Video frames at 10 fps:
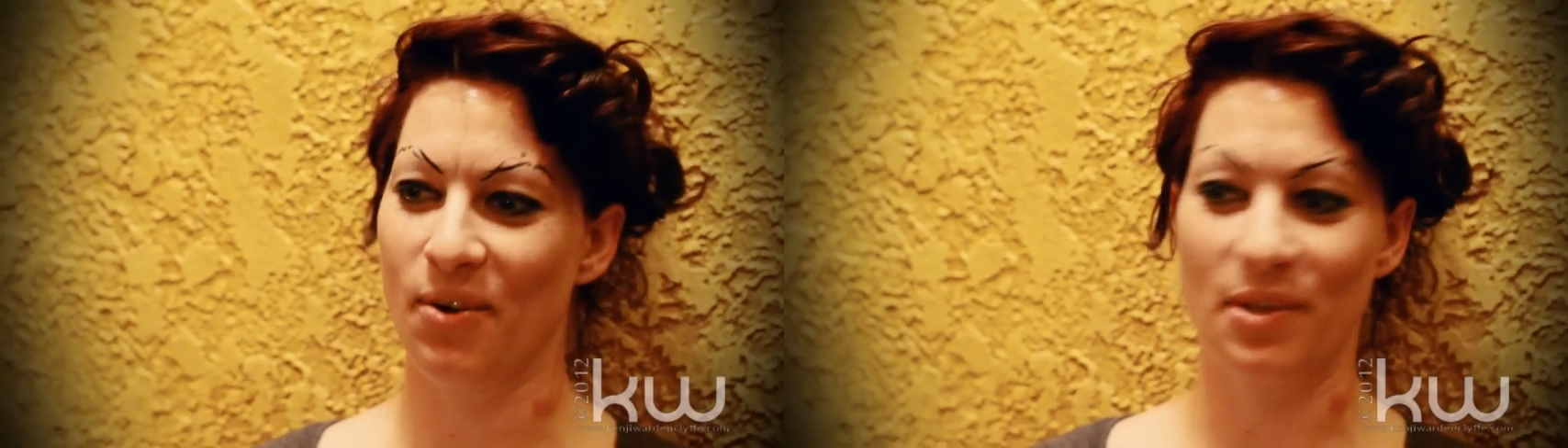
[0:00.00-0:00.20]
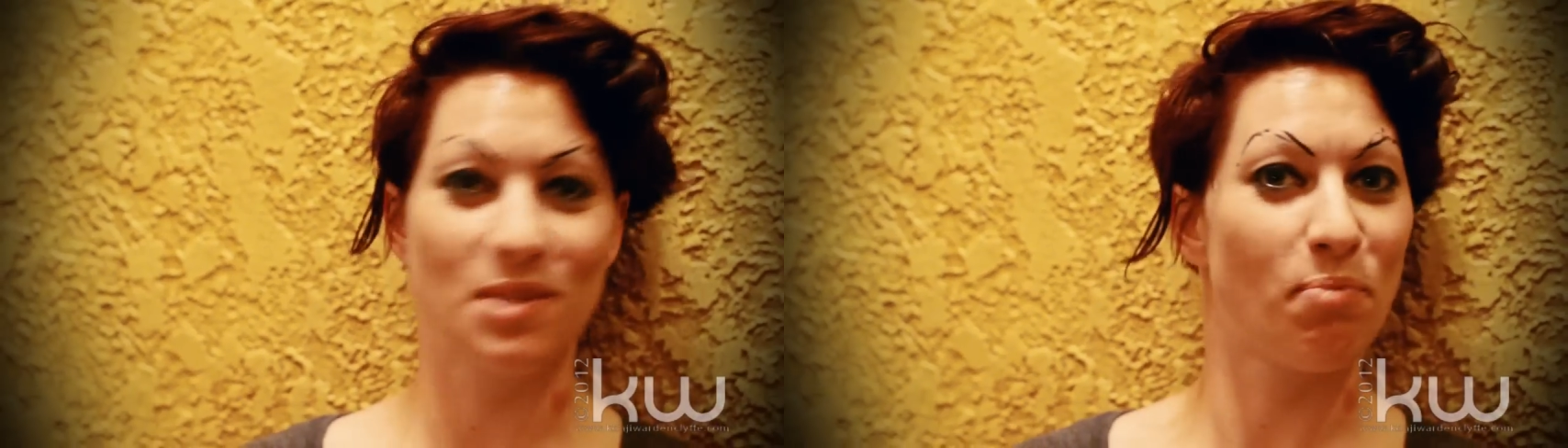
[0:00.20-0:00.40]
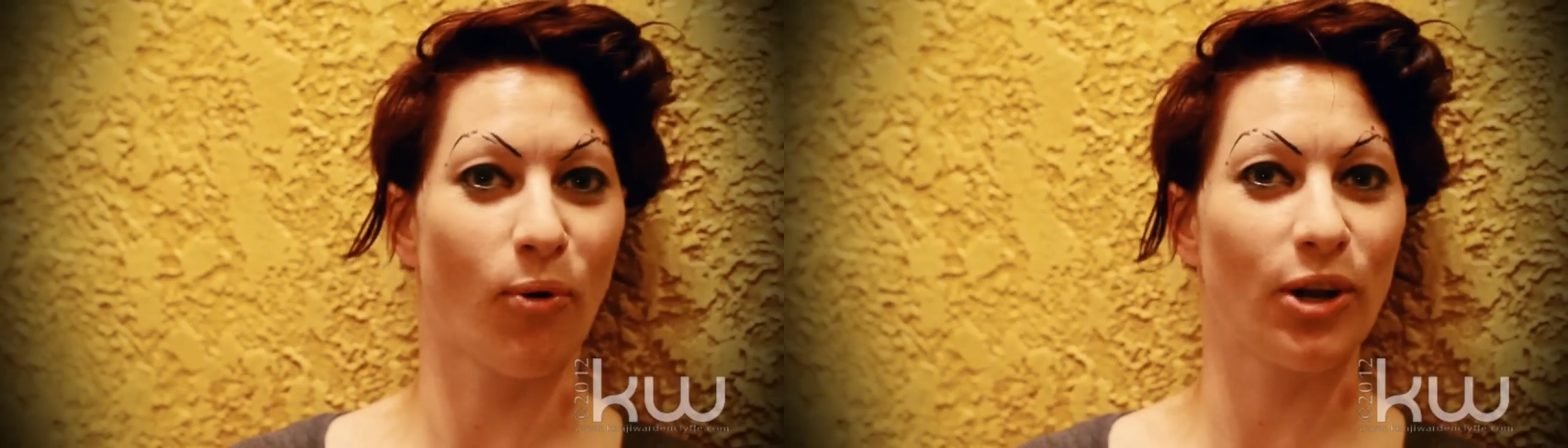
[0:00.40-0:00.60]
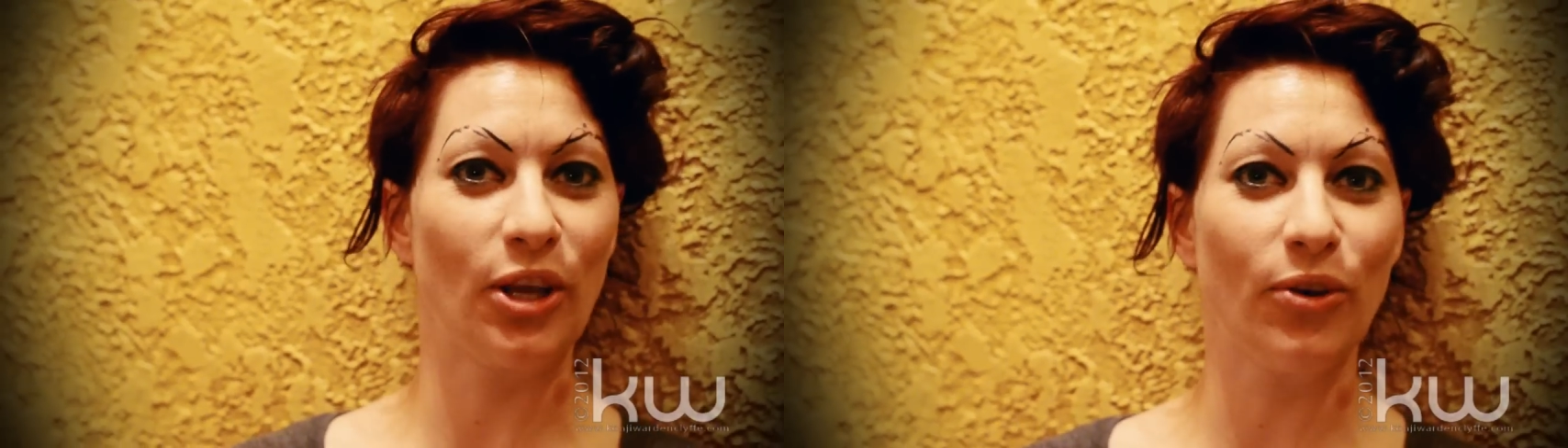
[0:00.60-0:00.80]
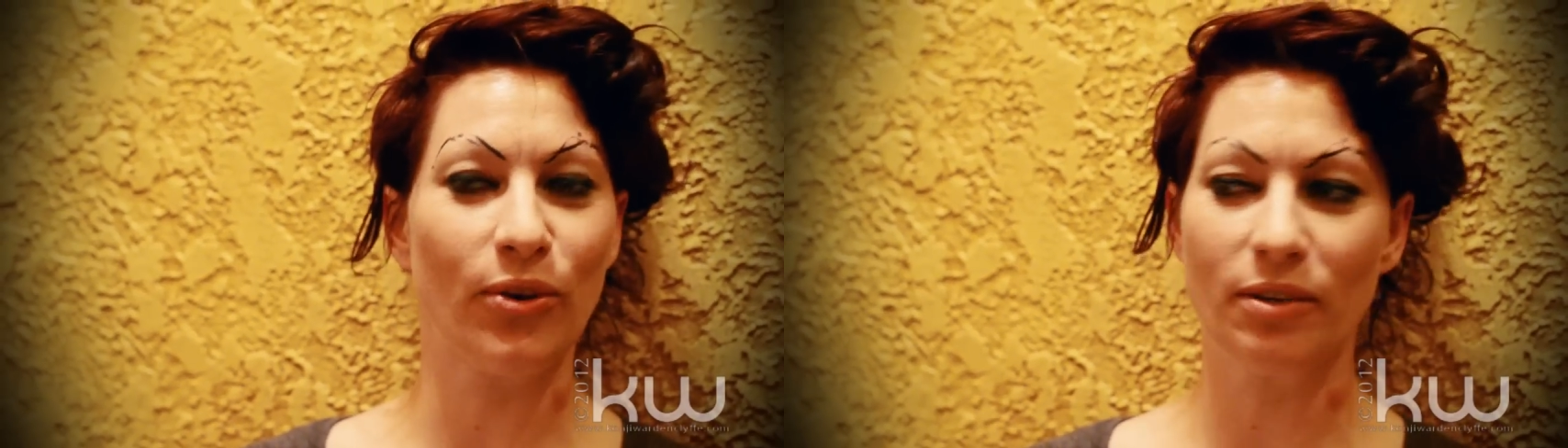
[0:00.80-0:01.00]
We support
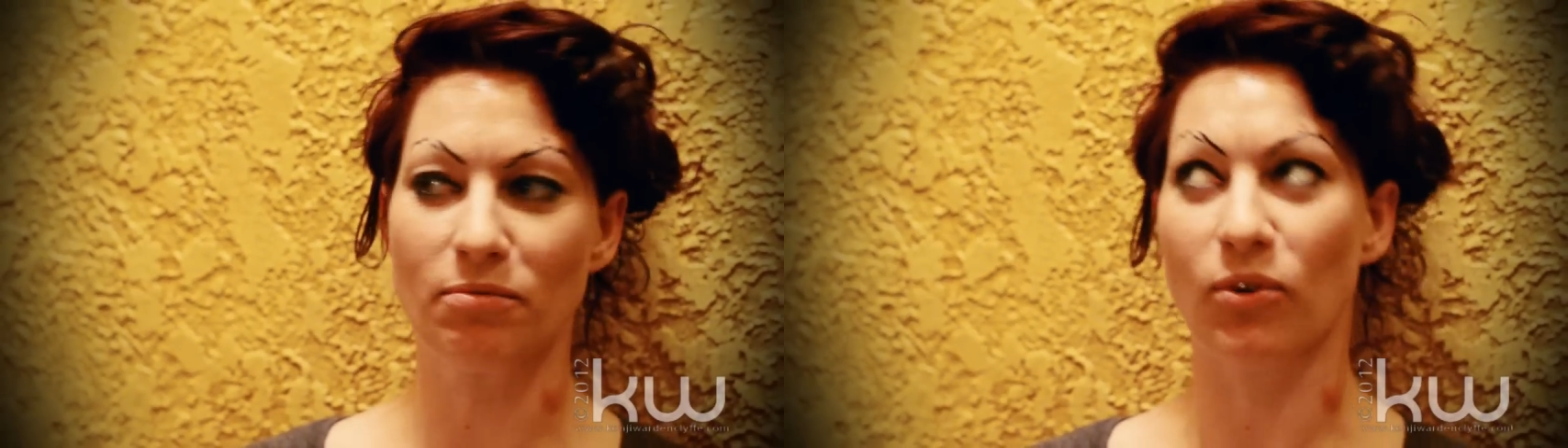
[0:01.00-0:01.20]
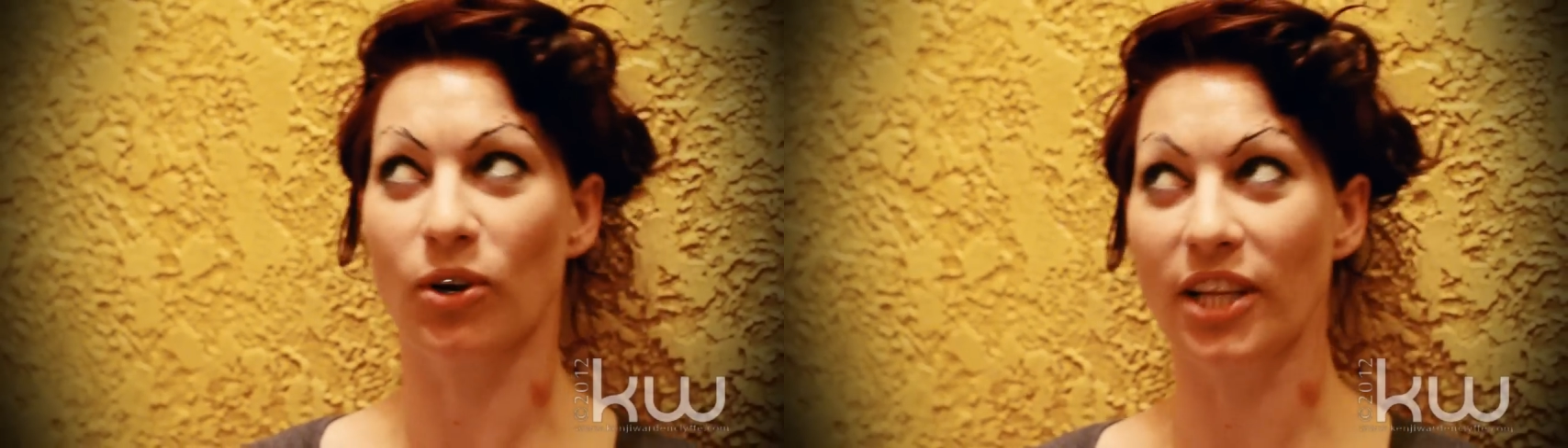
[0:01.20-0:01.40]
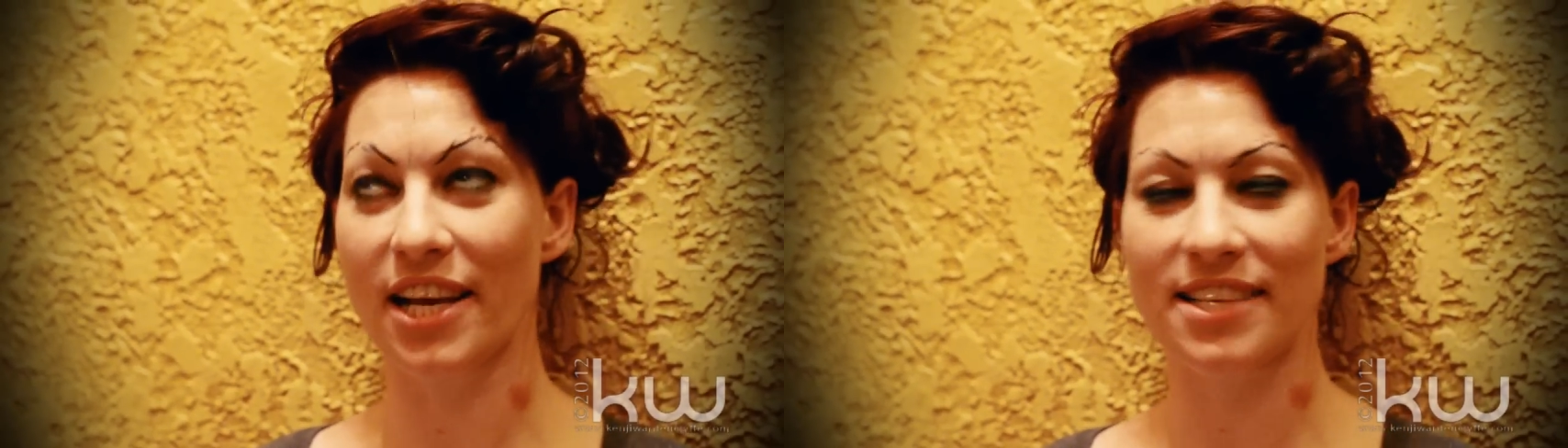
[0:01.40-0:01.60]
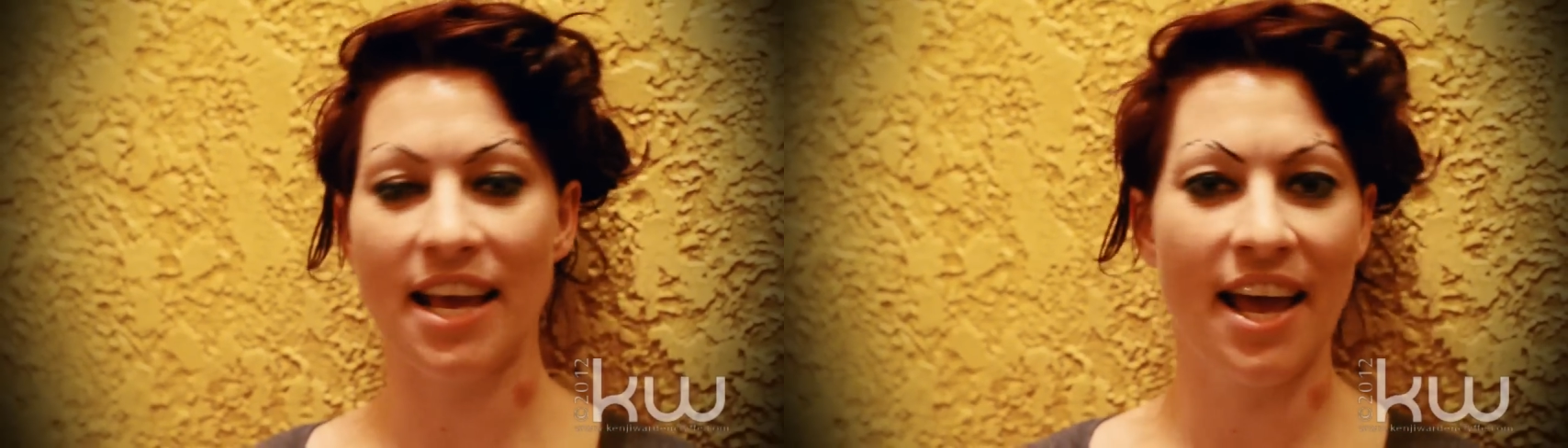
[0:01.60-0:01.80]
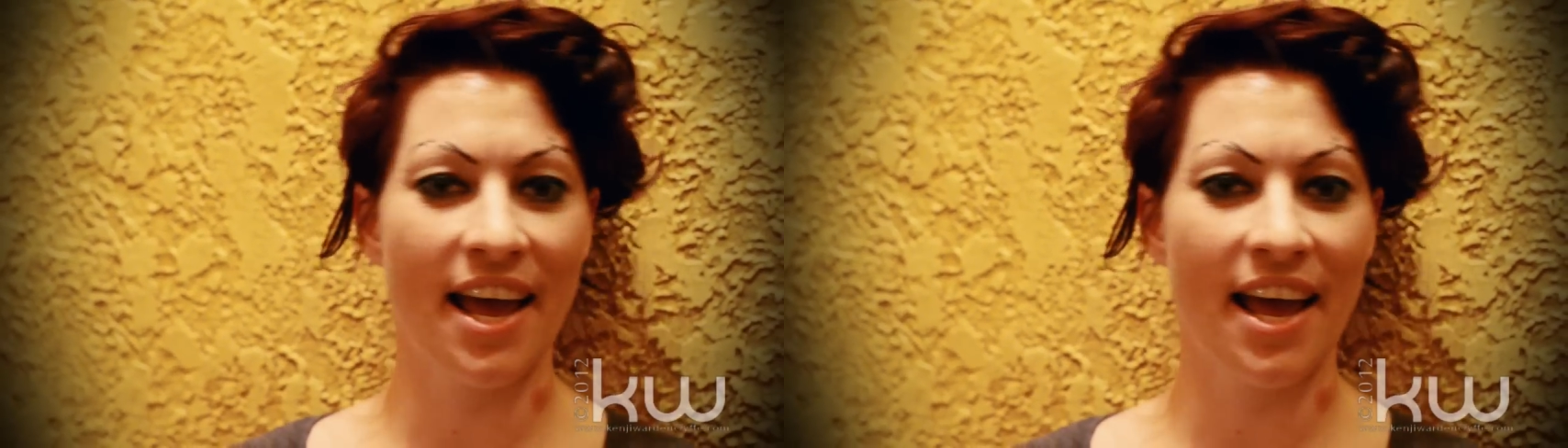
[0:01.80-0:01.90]
you, more or less.